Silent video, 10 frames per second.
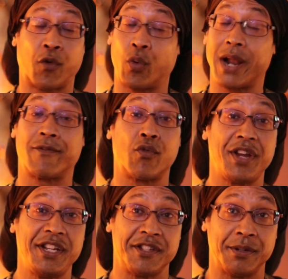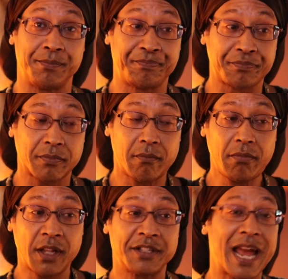for whatever reason,
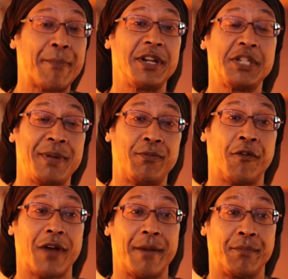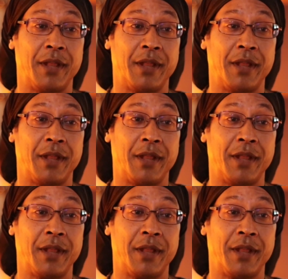Japanese people,